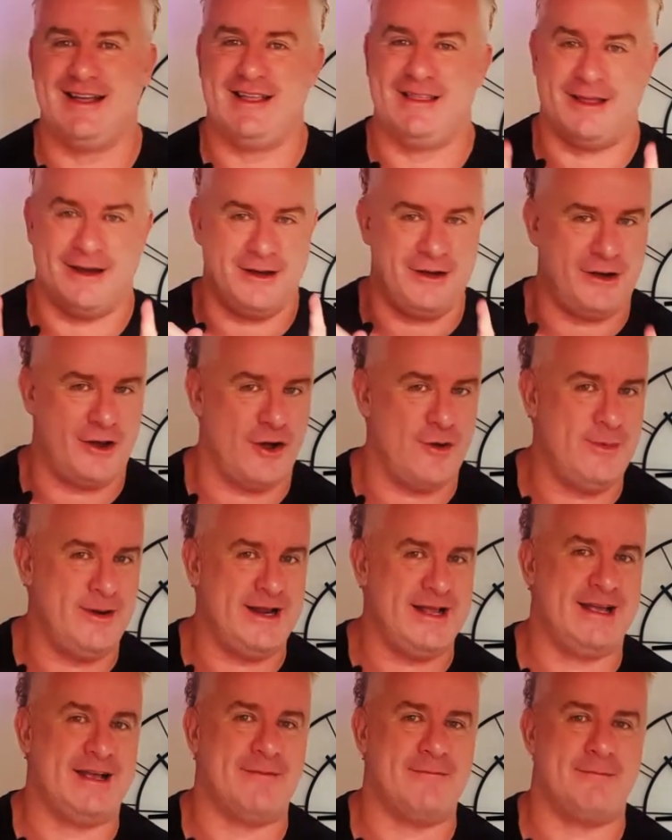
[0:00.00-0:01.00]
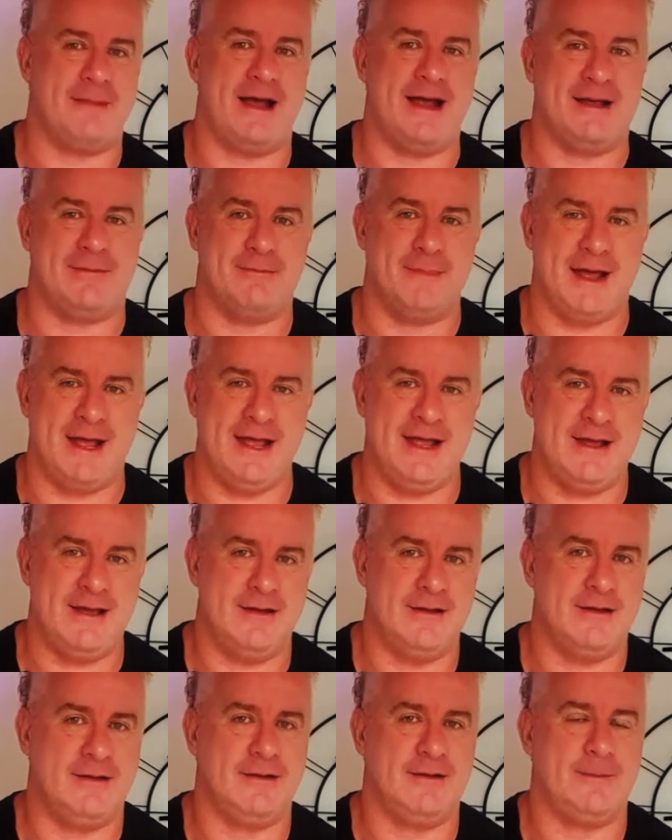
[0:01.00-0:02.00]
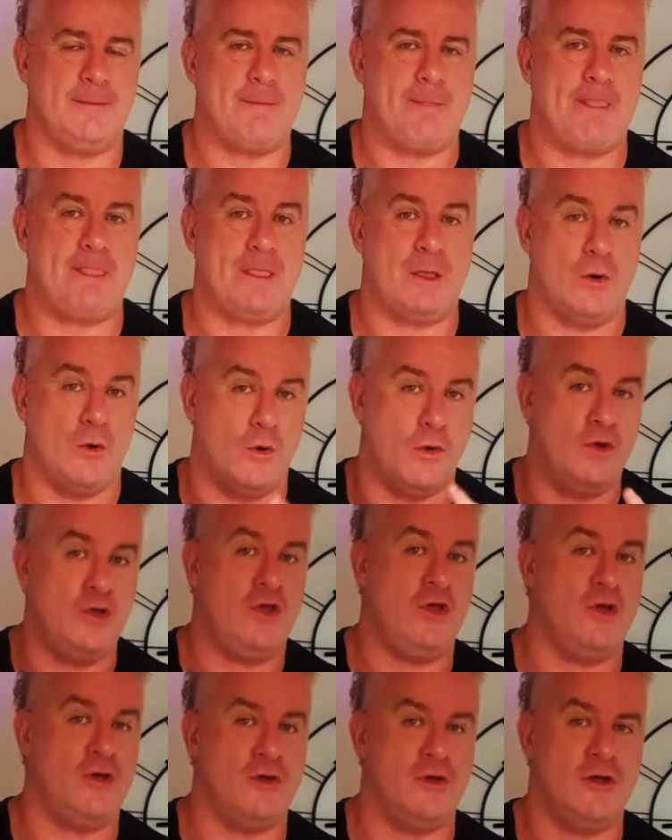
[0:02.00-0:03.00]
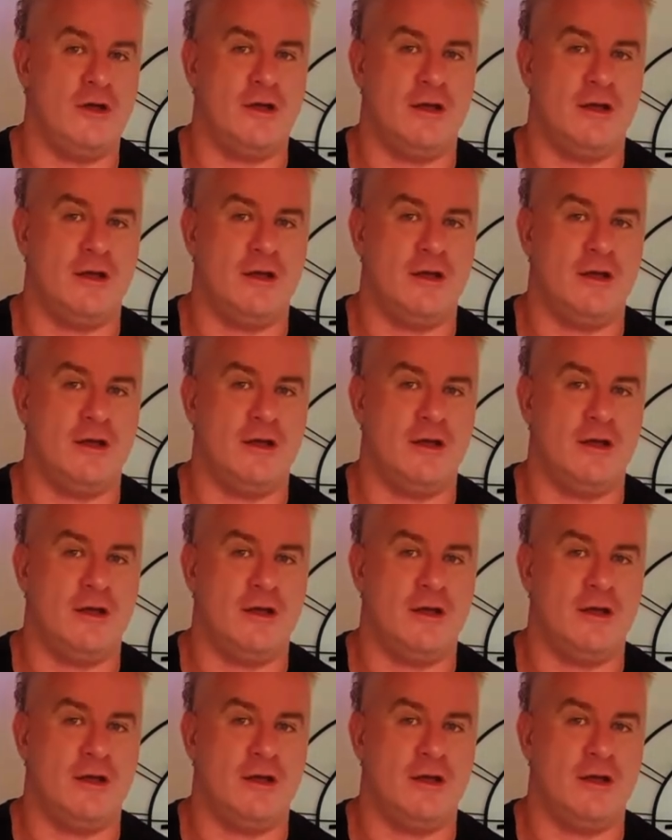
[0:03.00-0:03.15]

that nobody can make me or you